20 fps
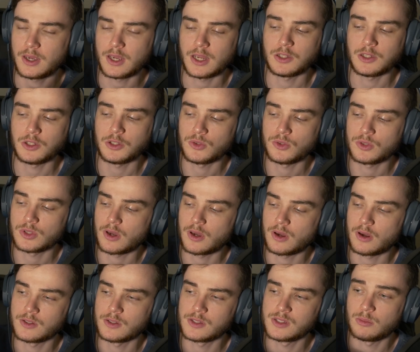and you use
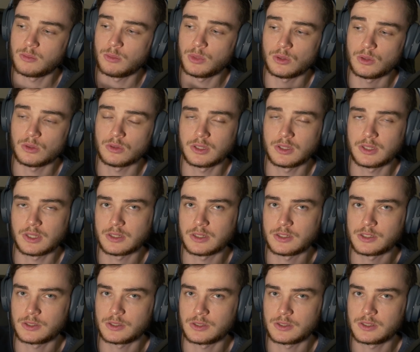cards to build
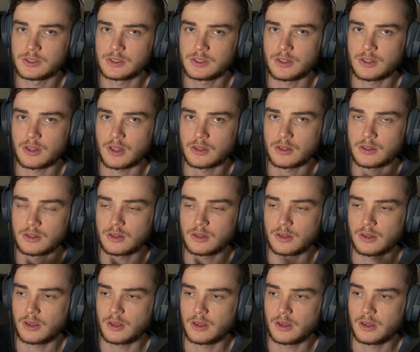dungeons that
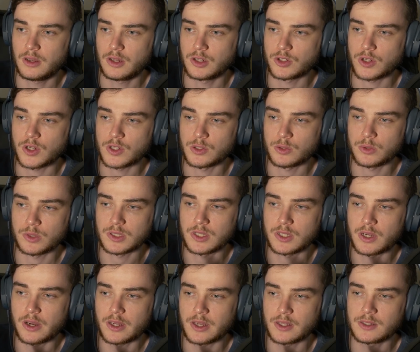try to
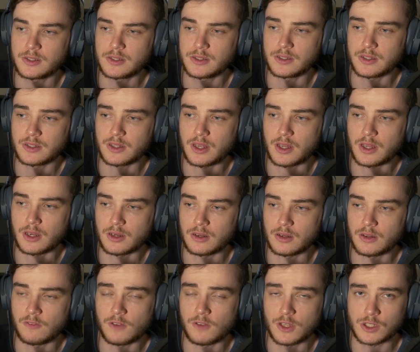entice and
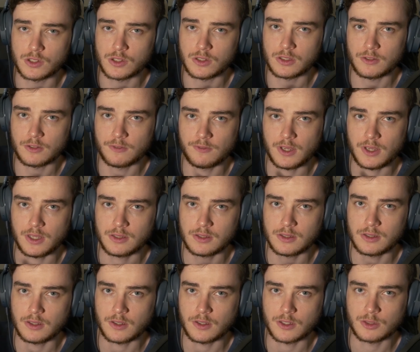eventually
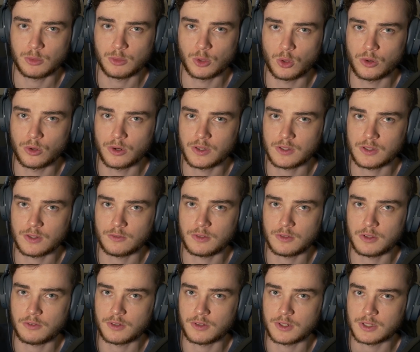defeat explorers of
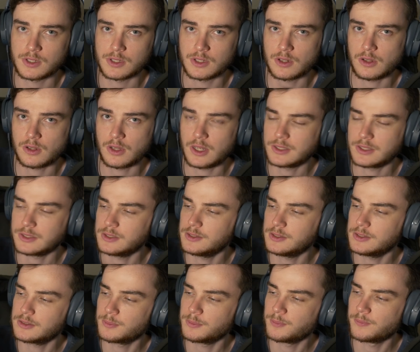different
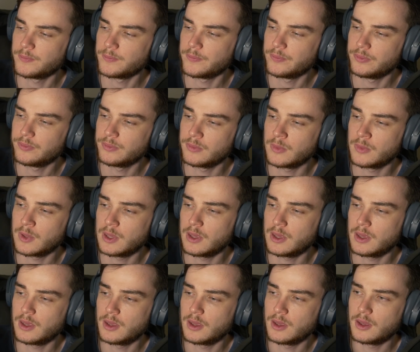classes.
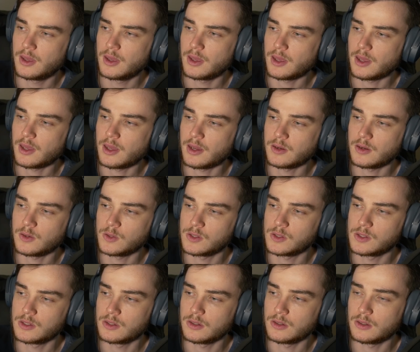
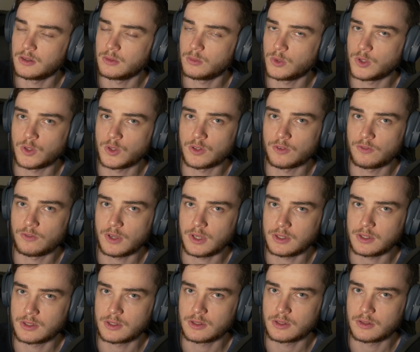And when you
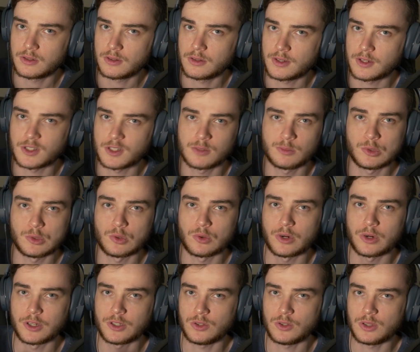defeat an
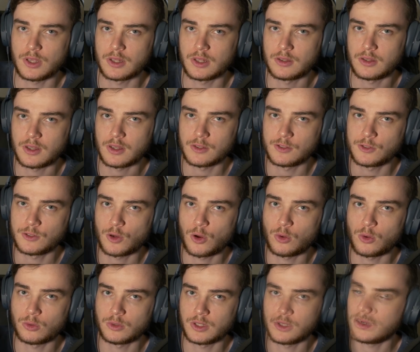explorer, you get their
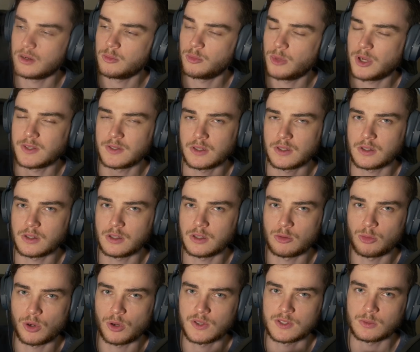soul, and basically the
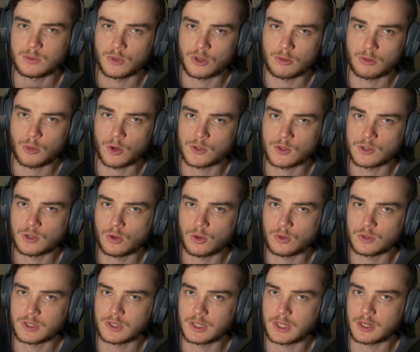person with the most
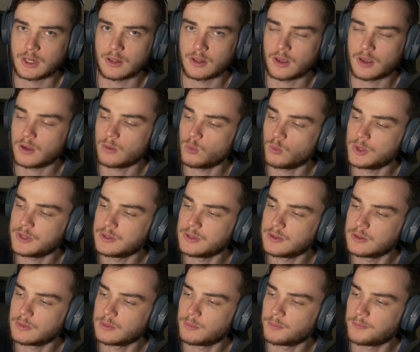souls at the end of the game
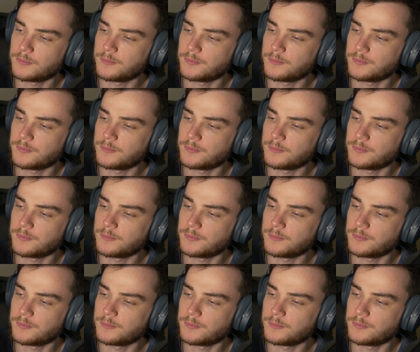wins.